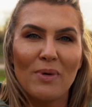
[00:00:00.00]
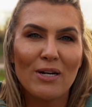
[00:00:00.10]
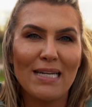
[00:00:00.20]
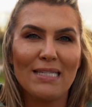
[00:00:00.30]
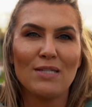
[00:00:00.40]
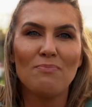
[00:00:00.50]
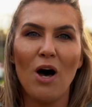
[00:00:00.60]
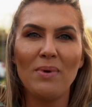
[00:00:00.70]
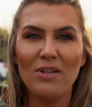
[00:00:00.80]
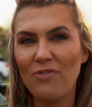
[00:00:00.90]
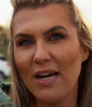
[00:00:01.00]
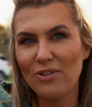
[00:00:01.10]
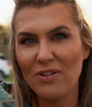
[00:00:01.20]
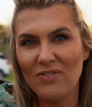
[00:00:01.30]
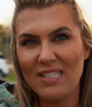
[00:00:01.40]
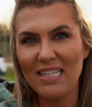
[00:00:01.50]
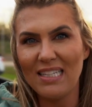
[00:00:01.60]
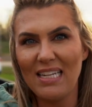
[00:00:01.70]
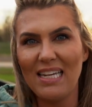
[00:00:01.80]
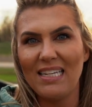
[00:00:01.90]
We are a small manufacturing
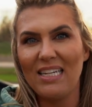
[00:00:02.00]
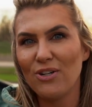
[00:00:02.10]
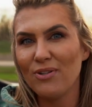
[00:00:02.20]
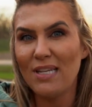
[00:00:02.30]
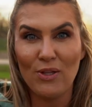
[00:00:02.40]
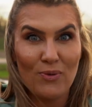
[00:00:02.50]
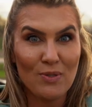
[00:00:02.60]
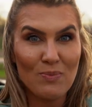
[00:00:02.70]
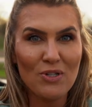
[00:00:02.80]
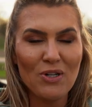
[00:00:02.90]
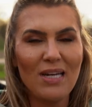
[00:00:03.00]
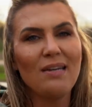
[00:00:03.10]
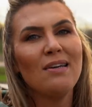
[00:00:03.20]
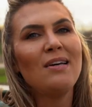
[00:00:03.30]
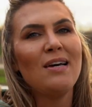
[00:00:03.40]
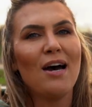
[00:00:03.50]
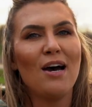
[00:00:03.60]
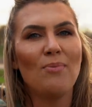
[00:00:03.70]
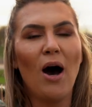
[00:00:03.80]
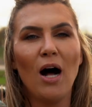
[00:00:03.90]
facility near St. Louis, Missouri.
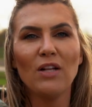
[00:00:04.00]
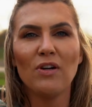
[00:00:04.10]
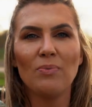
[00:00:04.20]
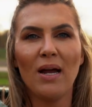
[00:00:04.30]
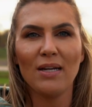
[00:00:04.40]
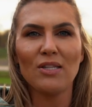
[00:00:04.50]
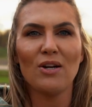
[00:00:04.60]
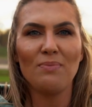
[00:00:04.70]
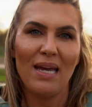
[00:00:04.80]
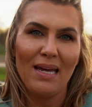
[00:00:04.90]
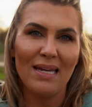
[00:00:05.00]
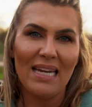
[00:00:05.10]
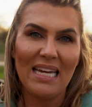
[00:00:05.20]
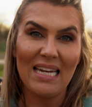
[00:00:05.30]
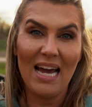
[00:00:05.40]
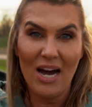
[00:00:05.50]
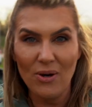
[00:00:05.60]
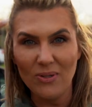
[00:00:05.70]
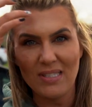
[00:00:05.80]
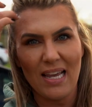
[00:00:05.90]
All of our products are made
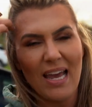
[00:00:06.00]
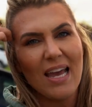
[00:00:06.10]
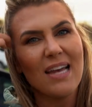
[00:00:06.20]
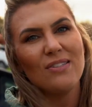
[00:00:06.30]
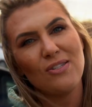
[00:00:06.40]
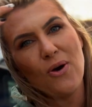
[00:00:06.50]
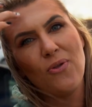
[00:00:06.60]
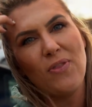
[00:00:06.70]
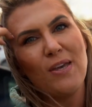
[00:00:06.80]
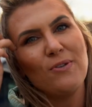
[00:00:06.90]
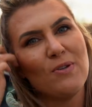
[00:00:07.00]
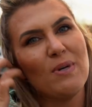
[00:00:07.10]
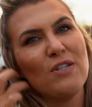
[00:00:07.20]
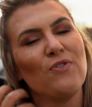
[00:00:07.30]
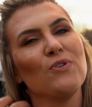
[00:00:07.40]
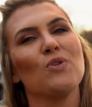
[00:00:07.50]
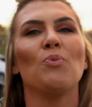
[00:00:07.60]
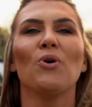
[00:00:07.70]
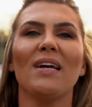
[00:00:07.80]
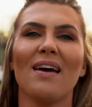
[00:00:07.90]
in-house, and so thank you so much for
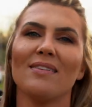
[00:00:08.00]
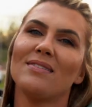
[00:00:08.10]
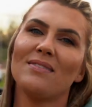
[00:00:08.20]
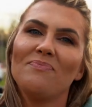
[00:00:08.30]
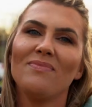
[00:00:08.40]
supporting us.